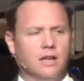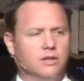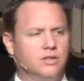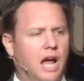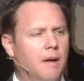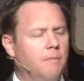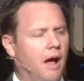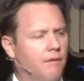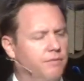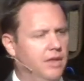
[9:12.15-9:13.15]
some
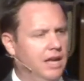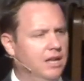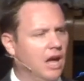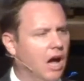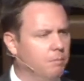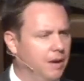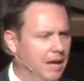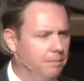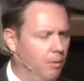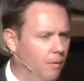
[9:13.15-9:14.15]
of the young
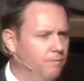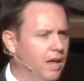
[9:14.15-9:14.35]
people